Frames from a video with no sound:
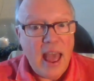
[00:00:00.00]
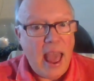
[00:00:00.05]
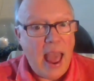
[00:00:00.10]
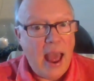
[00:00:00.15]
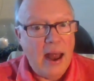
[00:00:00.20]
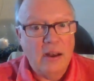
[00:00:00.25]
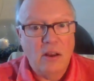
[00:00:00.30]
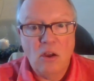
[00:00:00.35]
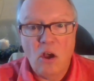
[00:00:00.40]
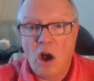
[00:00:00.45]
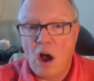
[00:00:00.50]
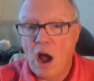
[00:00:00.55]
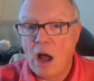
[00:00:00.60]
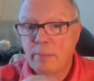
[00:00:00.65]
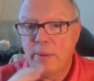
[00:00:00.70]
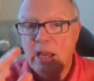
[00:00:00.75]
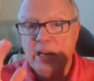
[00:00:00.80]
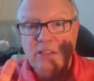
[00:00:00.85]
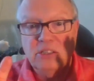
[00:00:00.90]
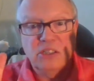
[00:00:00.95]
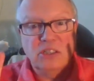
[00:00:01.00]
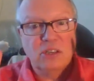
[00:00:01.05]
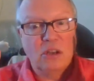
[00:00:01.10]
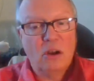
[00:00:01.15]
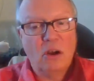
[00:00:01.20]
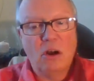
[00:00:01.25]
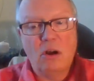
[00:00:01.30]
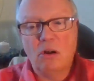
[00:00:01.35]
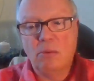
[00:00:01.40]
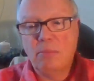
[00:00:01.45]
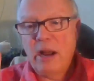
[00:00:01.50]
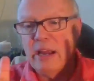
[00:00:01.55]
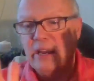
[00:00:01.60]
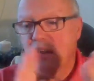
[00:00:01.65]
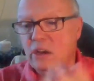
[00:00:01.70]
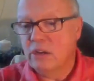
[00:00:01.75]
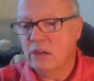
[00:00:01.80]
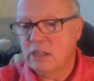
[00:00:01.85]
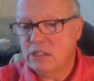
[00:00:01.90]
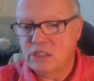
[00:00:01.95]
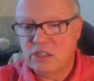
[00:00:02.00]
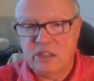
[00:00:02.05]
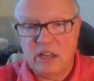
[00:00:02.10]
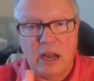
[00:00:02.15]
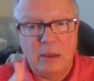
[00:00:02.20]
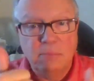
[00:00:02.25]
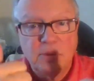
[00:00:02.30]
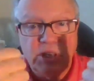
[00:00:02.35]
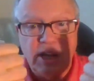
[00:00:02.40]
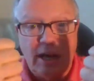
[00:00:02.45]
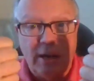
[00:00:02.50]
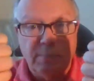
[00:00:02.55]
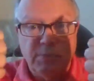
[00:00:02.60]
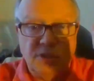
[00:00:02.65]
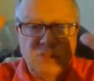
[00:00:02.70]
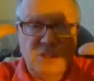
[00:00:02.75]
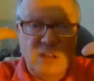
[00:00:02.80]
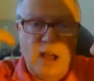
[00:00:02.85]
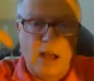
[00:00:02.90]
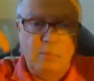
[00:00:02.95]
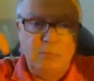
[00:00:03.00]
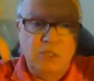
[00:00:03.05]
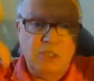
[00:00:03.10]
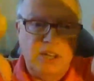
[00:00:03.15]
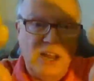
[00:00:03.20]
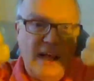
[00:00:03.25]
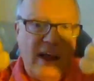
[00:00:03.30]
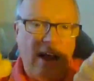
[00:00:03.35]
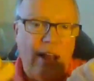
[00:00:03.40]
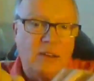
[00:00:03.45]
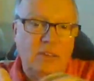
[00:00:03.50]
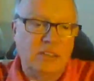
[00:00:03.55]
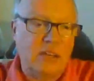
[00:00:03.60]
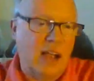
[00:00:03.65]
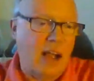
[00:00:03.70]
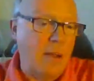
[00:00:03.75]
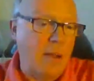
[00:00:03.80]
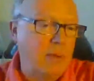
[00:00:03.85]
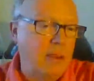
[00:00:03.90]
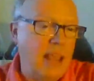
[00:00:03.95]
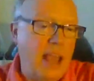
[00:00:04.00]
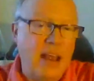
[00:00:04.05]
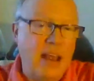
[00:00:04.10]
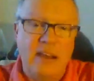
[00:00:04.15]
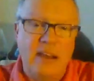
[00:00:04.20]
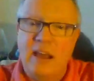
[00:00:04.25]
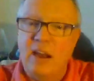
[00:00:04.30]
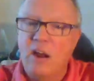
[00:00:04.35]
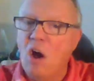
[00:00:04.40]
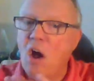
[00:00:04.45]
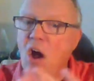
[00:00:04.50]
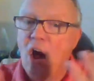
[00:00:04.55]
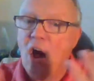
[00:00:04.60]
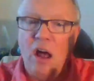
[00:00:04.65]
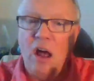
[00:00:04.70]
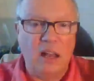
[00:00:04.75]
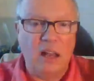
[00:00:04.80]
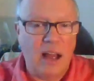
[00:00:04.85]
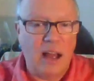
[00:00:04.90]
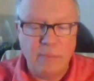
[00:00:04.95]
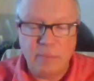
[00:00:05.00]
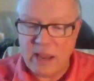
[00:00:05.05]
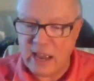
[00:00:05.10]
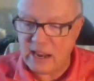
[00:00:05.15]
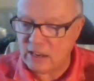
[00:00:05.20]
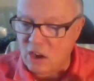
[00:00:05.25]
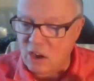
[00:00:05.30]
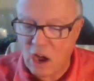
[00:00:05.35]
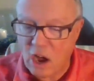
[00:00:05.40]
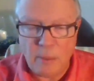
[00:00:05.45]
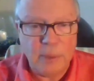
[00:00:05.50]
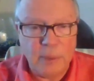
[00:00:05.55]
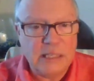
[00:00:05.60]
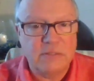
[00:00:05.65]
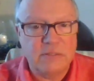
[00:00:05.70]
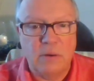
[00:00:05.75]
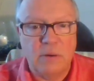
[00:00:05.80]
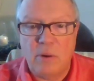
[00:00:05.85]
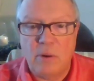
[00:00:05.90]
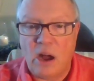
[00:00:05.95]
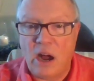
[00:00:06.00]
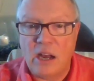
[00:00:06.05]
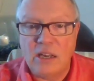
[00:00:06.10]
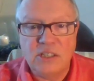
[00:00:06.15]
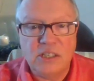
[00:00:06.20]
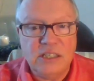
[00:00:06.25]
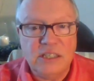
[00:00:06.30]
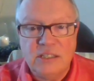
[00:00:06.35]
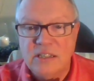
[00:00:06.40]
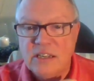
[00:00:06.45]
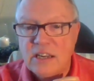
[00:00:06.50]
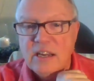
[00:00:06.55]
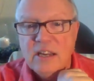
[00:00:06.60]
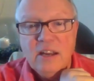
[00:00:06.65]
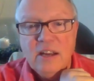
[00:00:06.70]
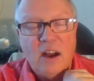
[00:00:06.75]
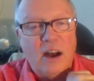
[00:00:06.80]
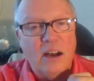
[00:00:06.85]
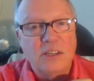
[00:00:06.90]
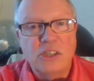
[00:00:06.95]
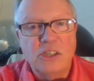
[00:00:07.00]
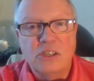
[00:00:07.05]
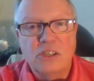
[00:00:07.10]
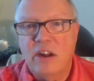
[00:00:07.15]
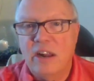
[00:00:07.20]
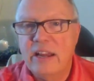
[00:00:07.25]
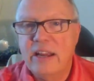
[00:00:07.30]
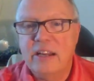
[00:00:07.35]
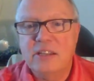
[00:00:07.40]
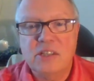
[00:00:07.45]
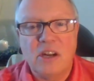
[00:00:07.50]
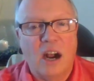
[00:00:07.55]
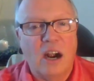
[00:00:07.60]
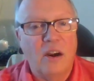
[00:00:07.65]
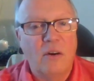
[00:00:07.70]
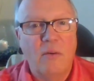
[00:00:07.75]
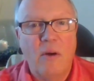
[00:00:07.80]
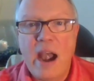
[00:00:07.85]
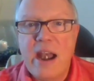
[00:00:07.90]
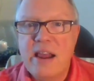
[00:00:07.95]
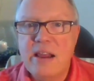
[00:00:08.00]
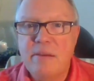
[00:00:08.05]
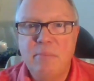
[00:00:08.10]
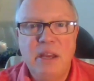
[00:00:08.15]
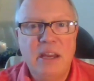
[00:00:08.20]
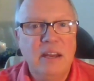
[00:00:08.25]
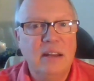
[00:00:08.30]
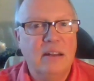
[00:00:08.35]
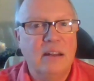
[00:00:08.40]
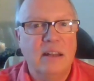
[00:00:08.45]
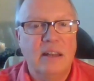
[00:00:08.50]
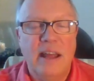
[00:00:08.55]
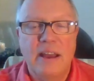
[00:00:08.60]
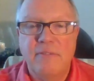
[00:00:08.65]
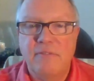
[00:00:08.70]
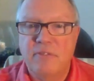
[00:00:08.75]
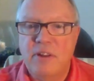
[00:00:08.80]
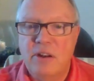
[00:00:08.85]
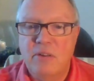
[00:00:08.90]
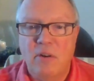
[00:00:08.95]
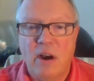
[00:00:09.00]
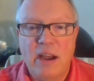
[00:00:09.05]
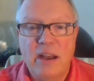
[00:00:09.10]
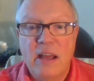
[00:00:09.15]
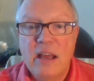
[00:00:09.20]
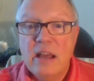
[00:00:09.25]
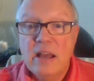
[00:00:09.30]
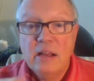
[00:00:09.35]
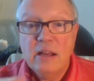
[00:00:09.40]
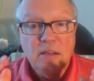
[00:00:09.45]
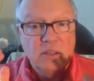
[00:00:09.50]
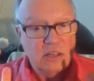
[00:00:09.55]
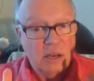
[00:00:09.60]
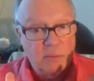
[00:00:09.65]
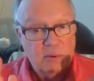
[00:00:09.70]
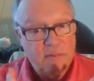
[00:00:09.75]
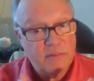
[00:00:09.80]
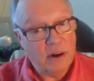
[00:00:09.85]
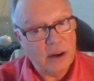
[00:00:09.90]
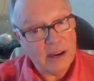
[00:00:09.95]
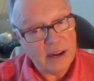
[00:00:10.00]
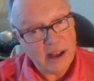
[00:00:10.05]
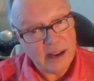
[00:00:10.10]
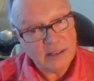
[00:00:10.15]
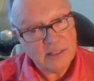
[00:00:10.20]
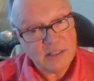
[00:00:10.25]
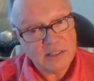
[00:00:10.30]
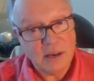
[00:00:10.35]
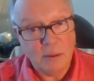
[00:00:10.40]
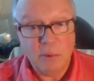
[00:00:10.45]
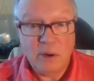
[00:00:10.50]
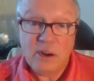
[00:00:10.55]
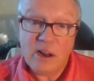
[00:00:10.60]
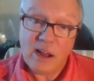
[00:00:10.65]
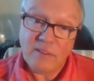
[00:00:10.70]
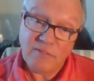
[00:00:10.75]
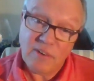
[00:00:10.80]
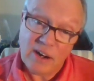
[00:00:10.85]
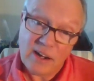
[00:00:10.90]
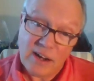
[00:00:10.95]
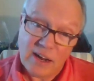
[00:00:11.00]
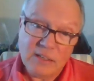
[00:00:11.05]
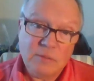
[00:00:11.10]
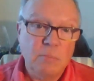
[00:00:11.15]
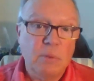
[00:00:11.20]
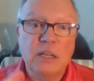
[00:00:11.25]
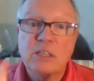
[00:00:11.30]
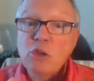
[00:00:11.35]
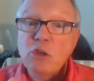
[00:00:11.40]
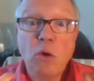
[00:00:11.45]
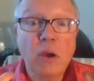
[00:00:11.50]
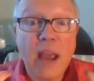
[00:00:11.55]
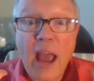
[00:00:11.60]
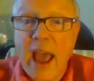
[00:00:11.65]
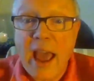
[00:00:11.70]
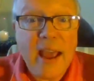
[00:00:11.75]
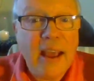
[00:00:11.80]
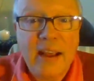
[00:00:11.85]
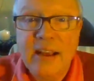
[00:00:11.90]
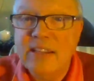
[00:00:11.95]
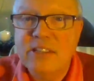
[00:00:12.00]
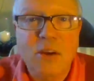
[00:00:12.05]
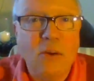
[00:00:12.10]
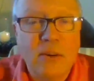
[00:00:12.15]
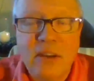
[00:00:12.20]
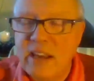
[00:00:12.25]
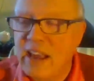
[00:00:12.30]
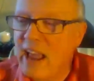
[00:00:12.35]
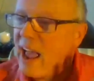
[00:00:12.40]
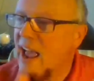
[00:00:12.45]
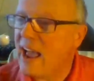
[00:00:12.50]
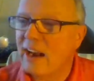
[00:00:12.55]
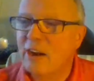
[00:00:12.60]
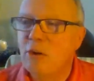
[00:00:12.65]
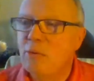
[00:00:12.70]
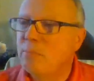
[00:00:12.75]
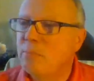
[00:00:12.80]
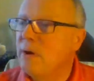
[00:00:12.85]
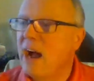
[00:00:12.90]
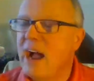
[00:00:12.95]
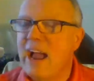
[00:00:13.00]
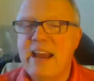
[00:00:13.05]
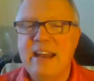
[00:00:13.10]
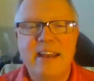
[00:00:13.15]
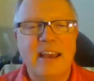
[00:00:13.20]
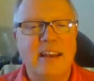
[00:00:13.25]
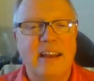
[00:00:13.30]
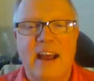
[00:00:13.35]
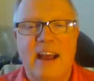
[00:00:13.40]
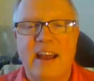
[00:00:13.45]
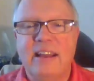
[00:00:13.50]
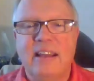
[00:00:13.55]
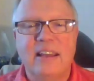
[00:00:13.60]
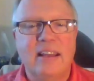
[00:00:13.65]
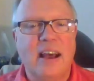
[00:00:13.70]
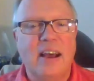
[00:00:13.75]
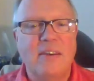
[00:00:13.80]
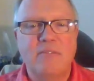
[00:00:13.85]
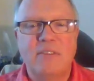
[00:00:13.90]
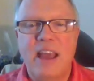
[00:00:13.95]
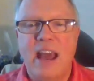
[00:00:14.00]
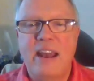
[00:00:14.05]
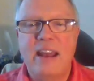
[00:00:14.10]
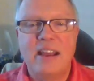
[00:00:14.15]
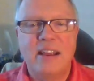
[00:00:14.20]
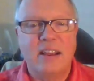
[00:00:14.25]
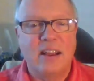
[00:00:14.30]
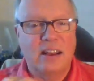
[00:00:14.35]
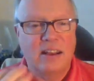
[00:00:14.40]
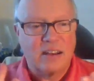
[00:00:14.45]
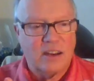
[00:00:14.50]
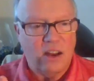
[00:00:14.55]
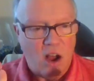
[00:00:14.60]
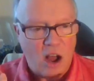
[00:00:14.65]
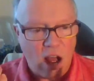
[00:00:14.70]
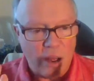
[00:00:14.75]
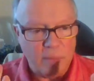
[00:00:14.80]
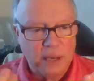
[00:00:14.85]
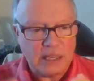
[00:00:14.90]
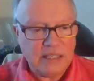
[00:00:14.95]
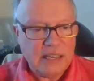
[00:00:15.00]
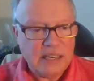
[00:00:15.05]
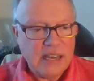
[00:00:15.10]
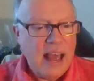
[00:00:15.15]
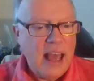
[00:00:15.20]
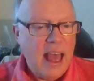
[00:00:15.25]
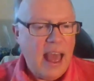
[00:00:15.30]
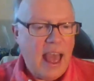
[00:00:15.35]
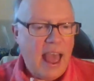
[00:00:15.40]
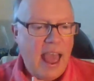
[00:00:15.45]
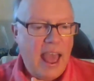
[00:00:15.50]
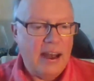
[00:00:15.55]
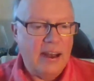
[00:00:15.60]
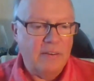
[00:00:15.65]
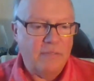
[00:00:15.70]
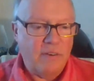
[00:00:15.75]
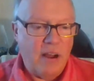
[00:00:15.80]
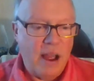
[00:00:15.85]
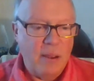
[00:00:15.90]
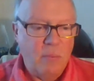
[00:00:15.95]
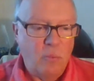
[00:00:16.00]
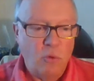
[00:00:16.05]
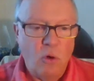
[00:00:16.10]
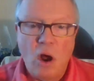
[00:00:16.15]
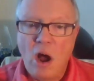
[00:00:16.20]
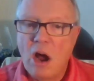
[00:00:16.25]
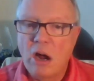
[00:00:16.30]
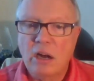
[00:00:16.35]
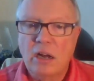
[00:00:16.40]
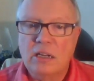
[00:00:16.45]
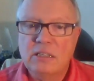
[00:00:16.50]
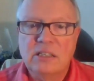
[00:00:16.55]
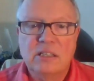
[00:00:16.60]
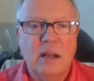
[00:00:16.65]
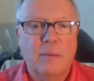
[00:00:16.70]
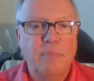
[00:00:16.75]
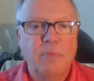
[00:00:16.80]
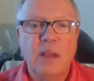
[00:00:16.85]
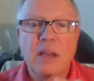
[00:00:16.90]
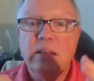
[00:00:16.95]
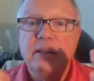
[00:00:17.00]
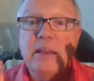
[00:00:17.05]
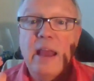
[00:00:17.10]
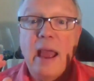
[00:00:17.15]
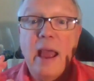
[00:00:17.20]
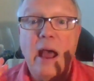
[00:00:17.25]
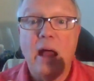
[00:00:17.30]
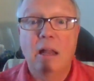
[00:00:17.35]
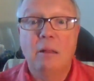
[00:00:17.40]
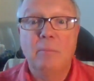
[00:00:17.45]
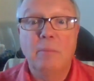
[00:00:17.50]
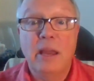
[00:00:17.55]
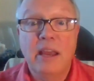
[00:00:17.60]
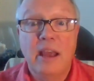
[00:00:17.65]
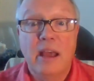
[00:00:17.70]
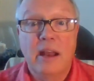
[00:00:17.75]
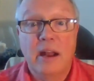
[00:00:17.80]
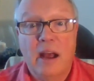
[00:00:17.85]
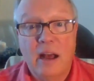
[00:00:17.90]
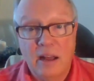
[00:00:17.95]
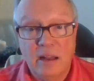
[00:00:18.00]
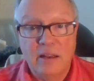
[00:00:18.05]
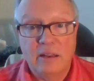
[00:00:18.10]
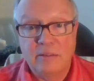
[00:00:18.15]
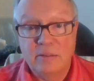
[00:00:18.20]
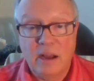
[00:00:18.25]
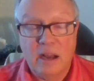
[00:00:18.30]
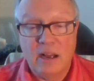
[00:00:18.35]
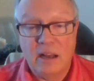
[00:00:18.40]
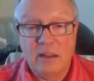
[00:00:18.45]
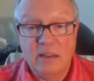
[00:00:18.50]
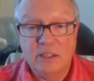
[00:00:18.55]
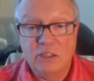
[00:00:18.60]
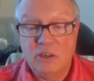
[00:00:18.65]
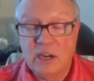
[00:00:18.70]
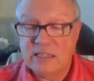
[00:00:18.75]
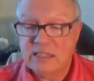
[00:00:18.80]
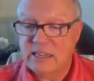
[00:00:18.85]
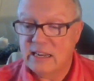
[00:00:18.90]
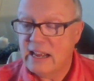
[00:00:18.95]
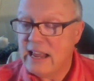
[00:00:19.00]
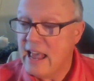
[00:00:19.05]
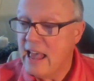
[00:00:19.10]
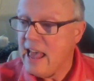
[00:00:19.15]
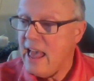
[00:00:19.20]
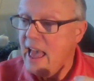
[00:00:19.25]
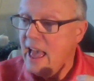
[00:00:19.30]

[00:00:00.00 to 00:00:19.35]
and comments. Oh my goodness, thumbs ups, thumbs downs. I'm getting it all. I'm getting comments from Aussies. Australians are writing me left and right. Some are very nice, some are not very nice, but it's okay. It's okay. I don't mind it. I love getting uh, comments. And if I'm wrong on something, tell me and I'll, uh, I'll address it.